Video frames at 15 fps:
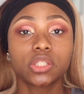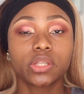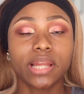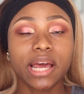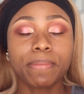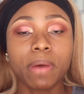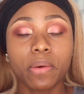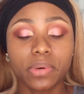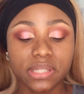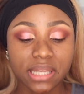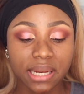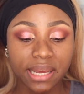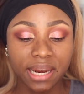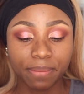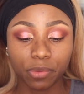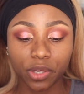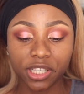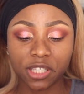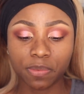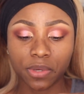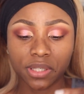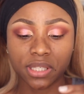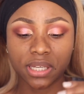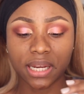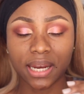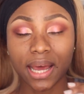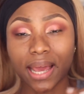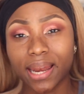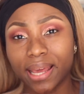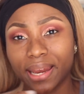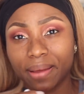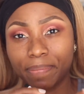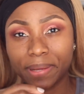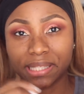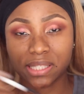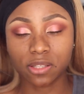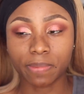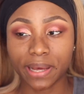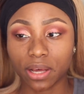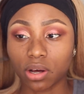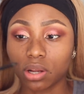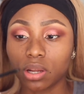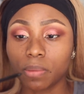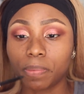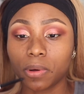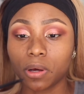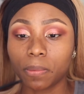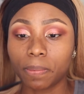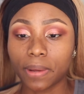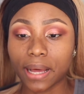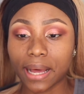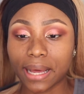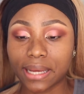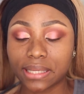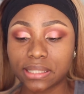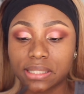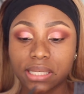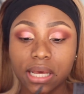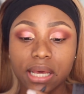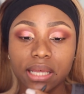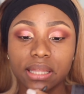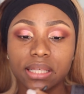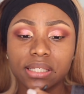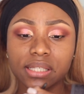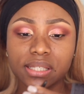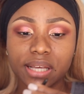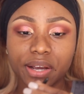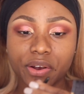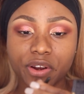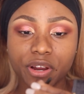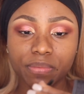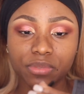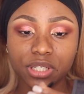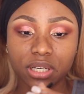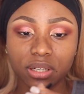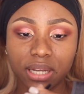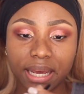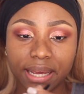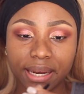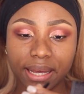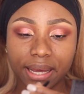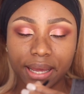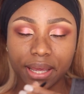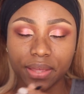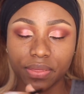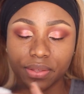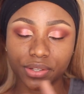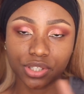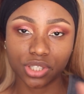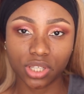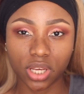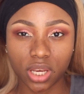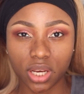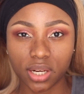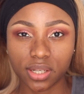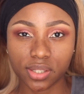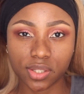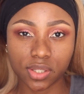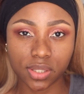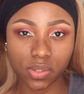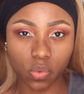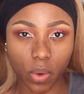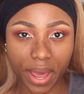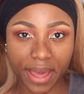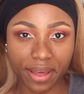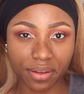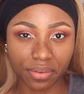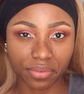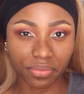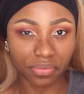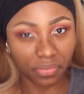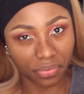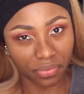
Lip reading: To line my waterline, I'm going to be using an eyeliner pencil by Colourpop, and this is their cream gel liner in the shade Suave.